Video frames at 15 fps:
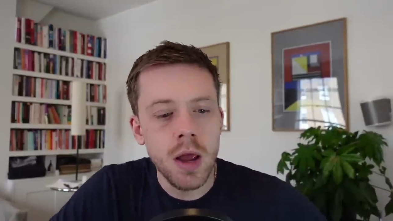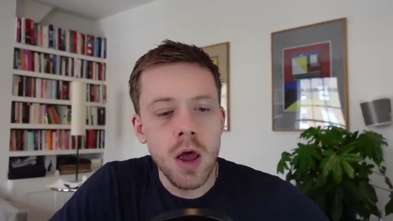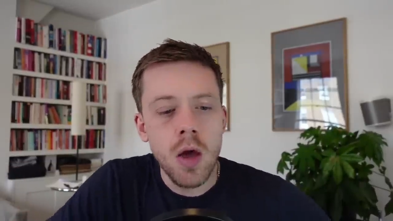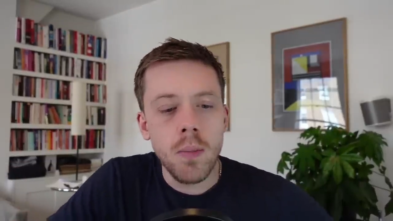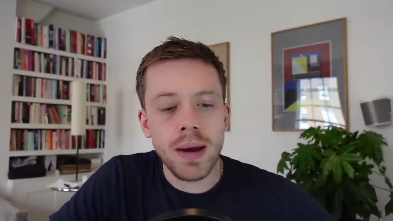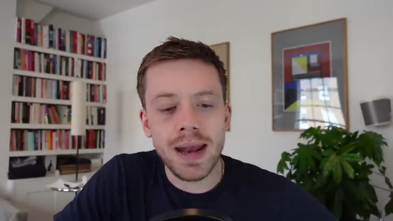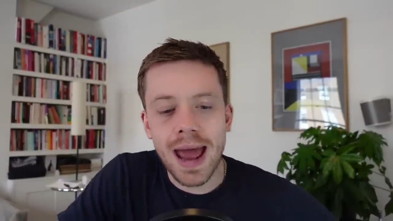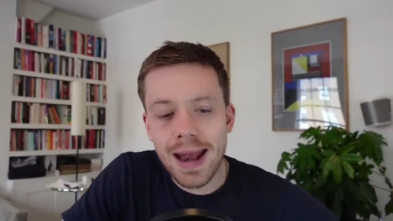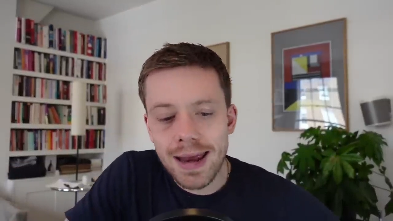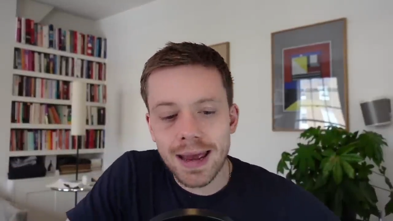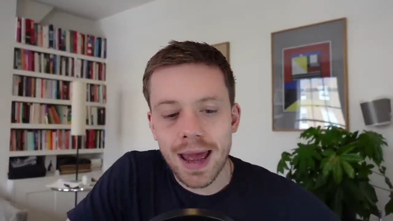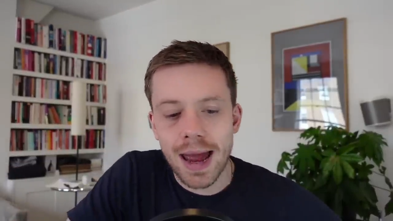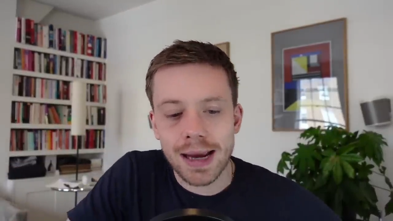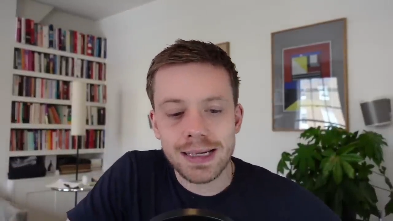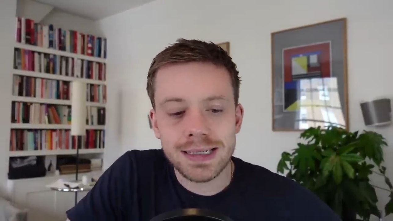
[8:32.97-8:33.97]
But in any
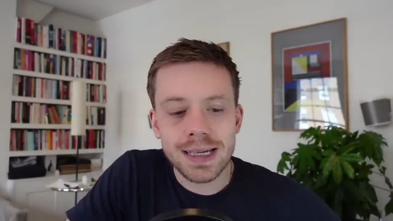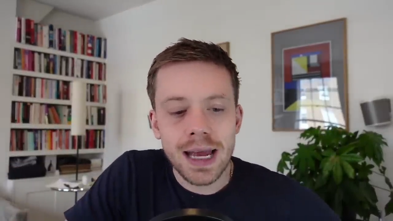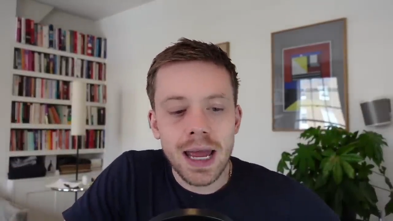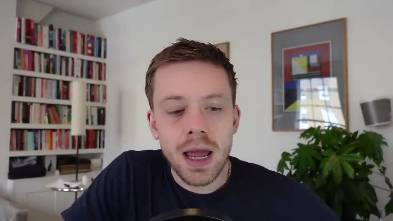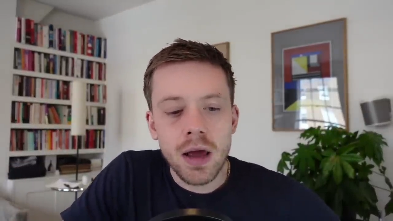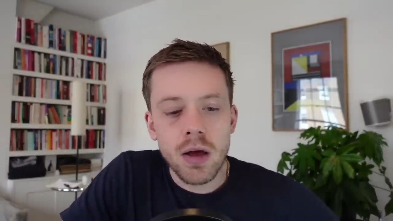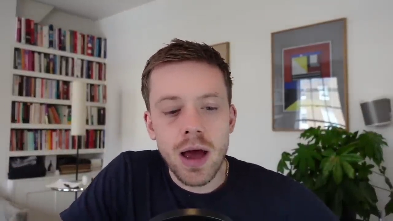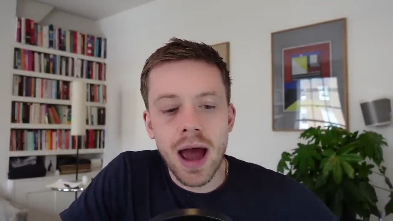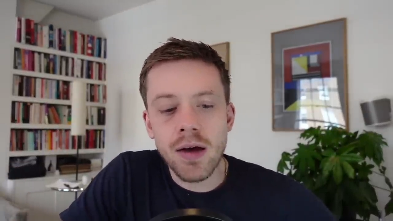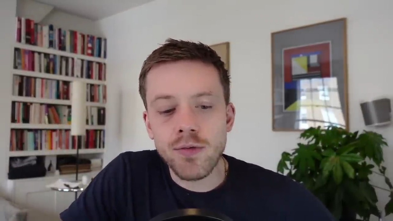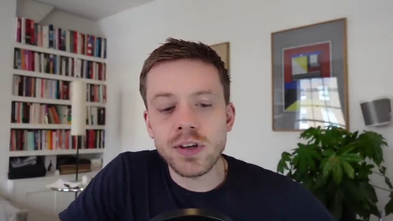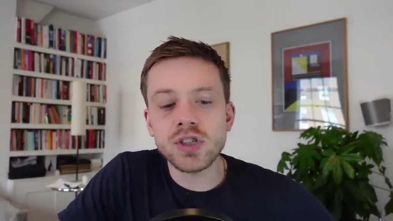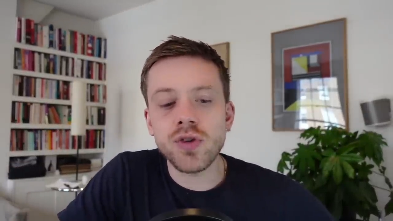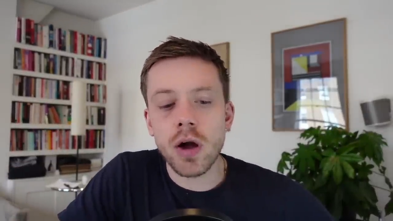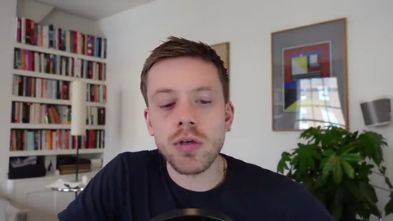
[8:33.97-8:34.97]
case,
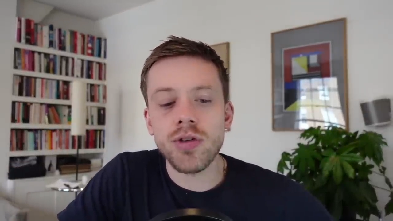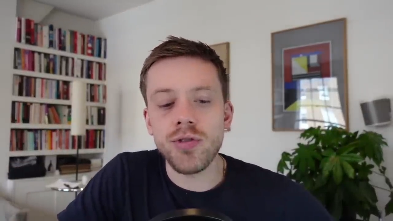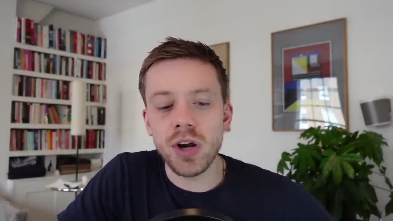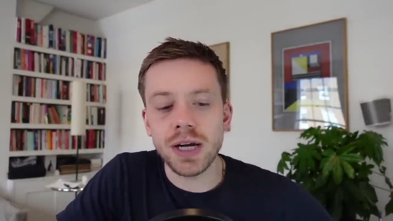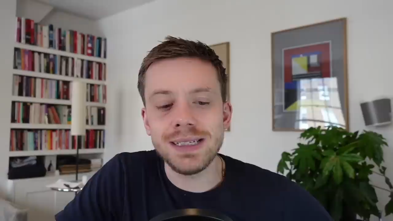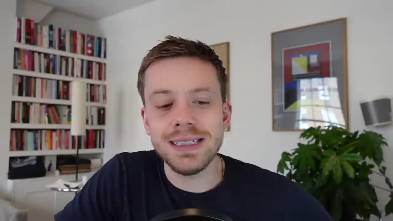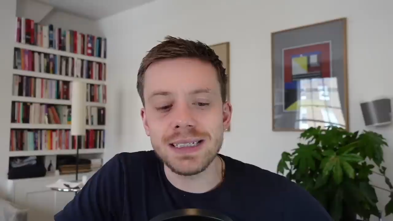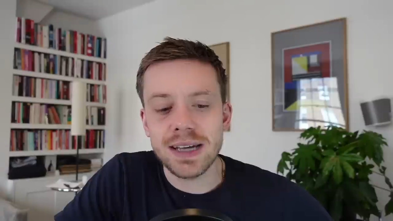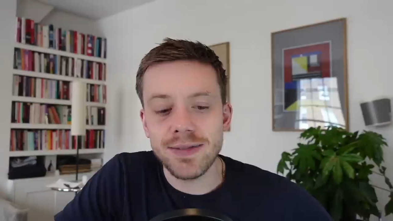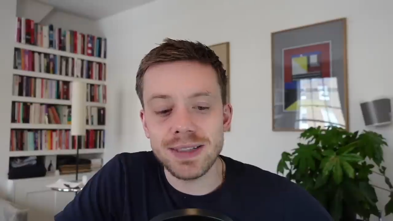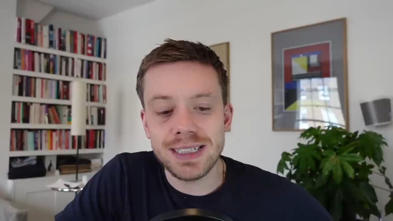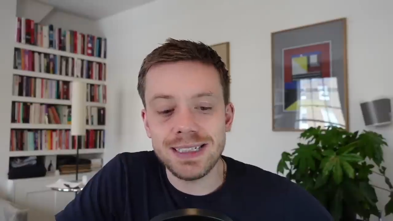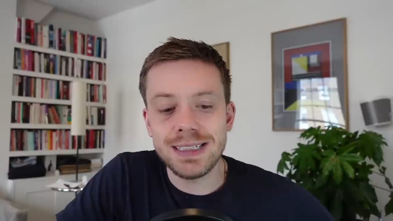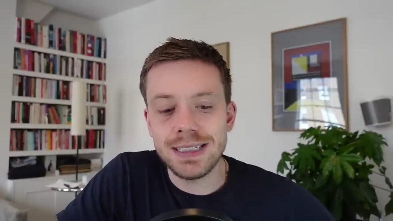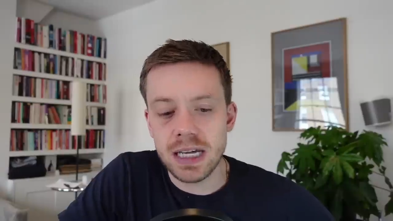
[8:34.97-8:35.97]
average growth of the
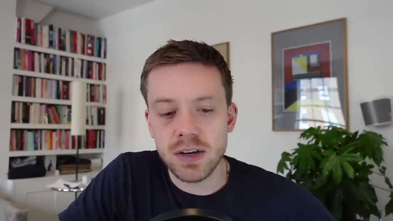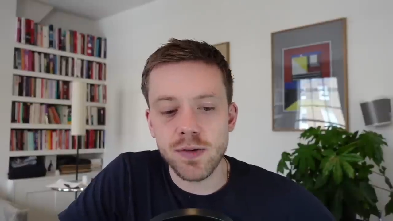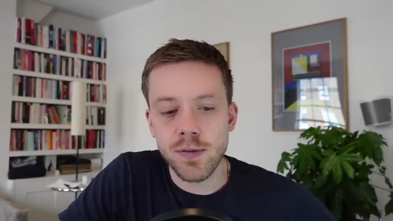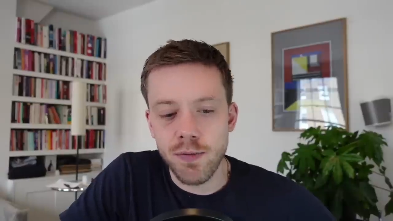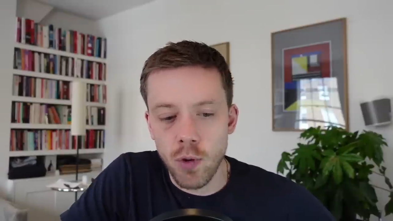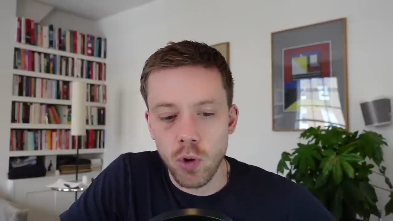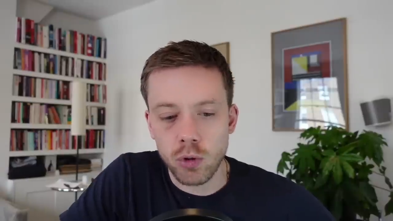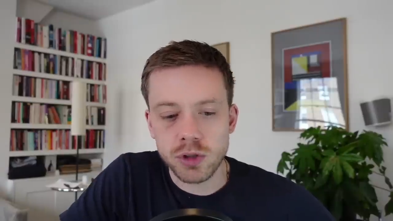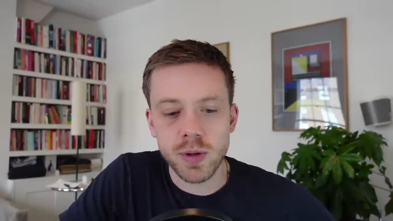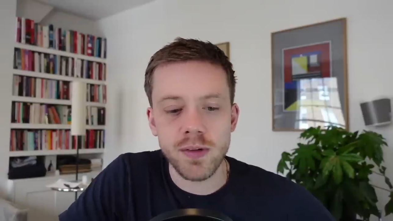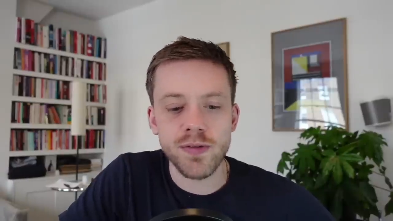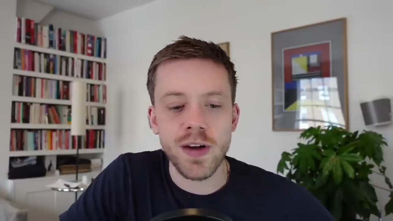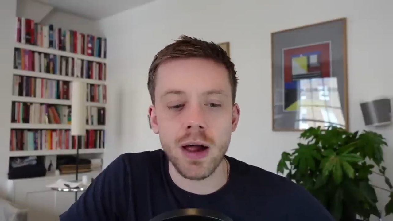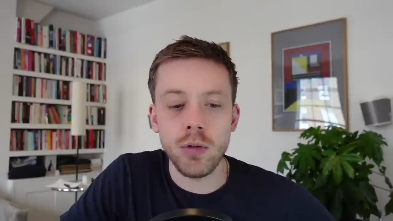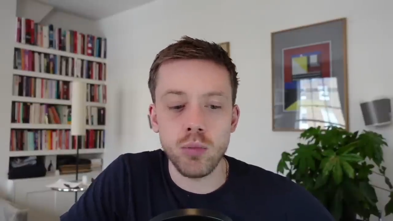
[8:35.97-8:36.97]
1970s did fall. So it
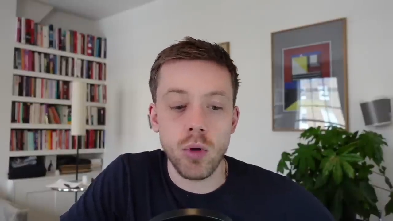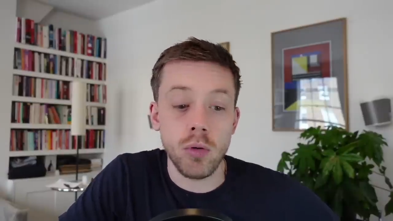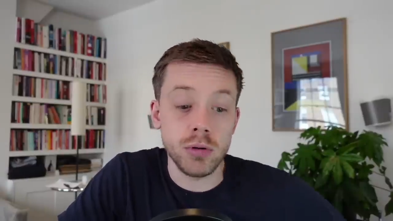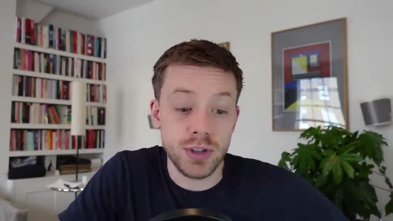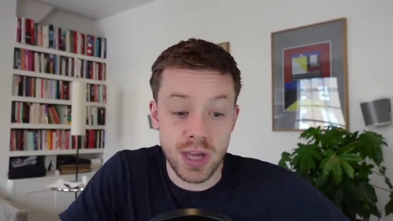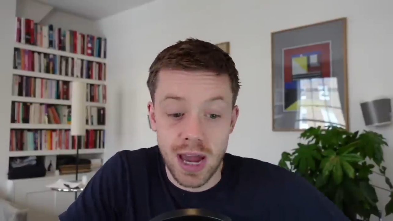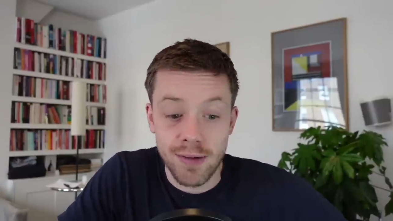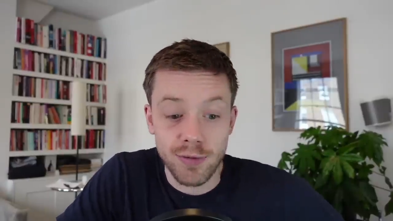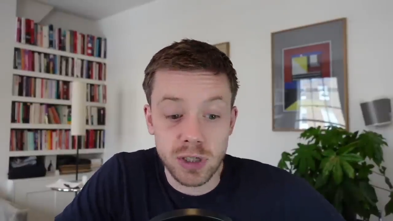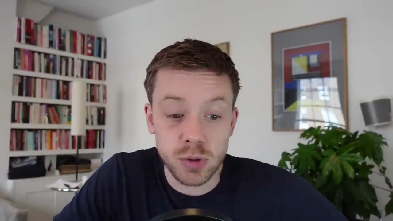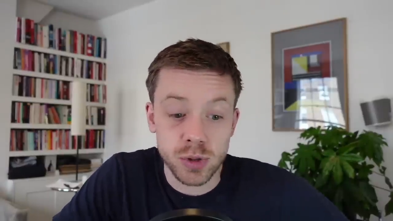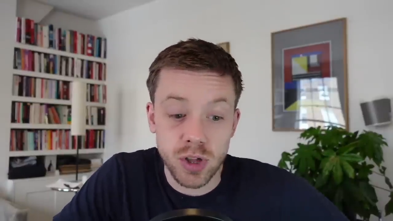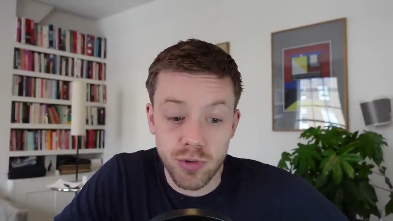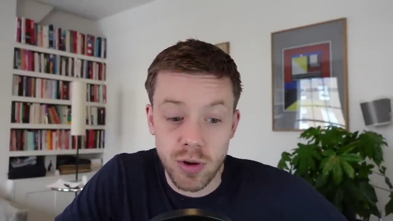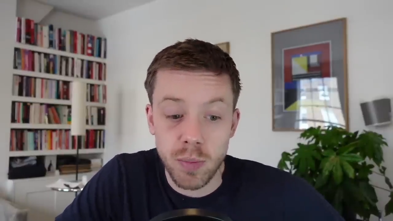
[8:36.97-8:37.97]
fell, what was the average,
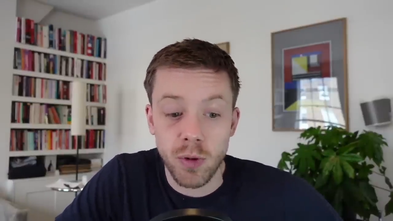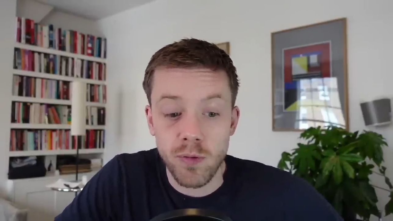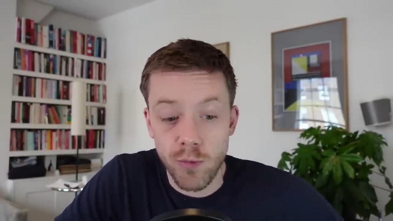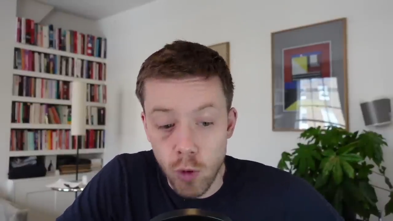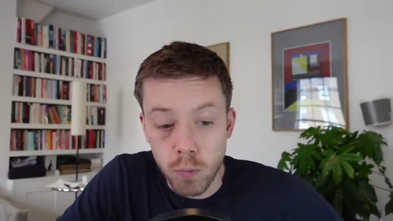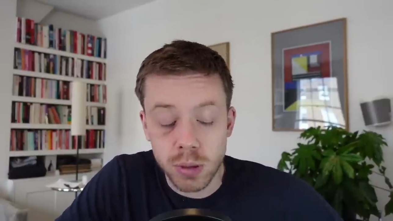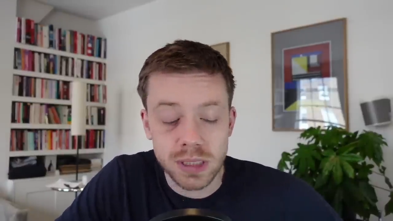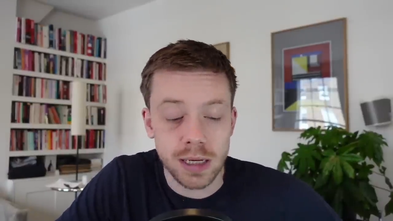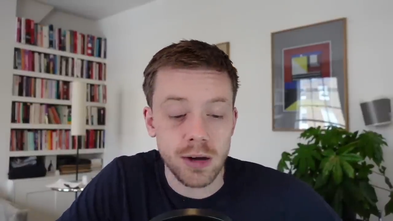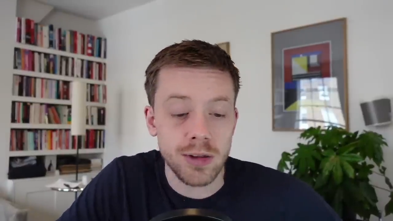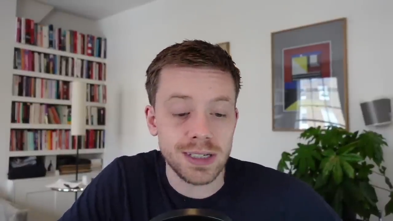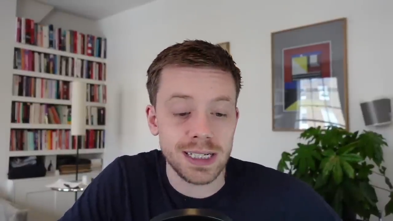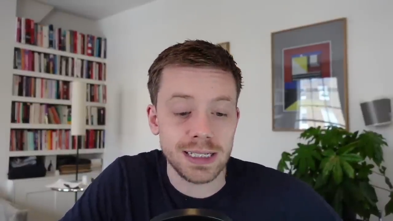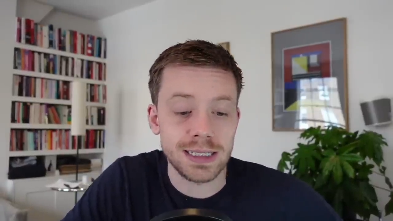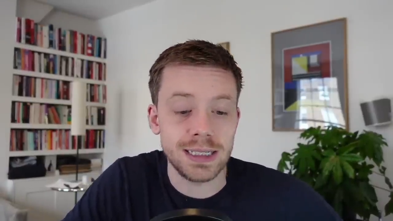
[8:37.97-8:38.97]
was 3.4% in the
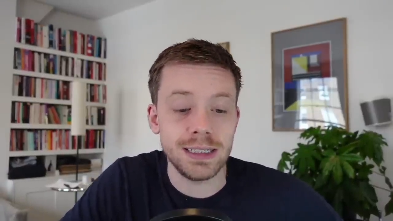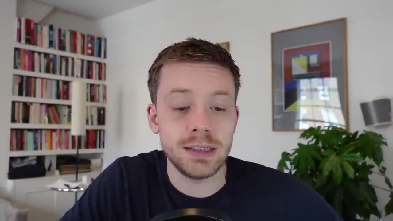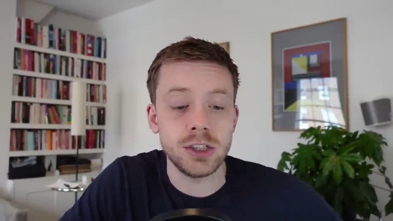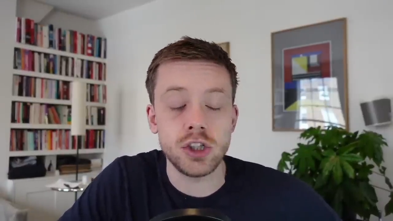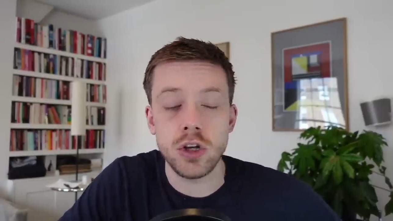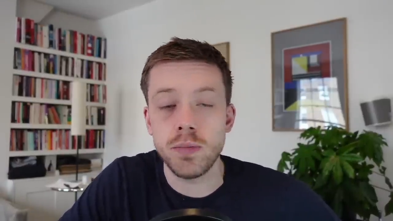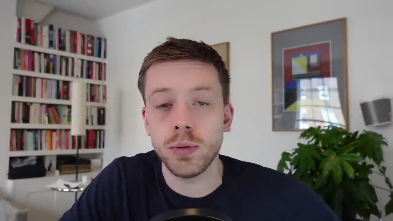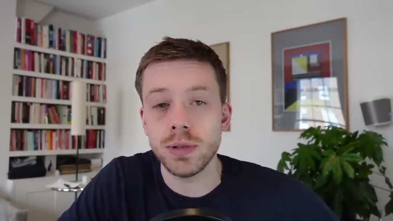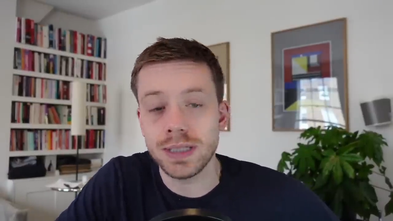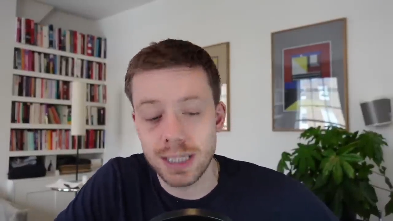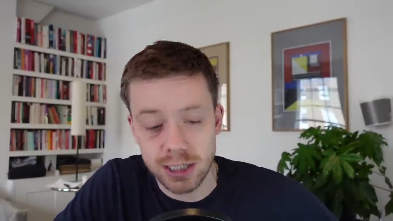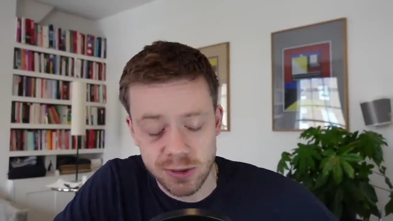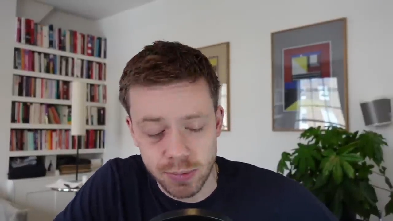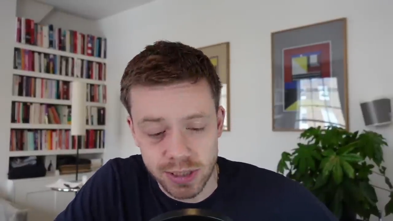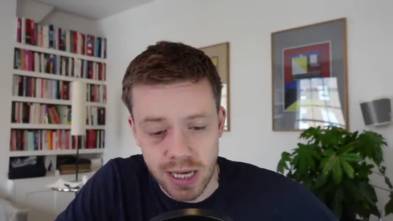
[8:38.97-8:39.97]
60s to
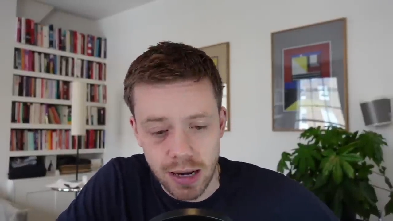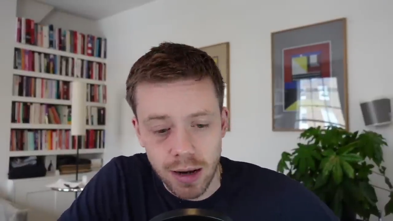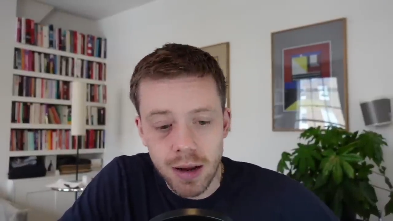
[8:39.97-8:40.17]
2.6%.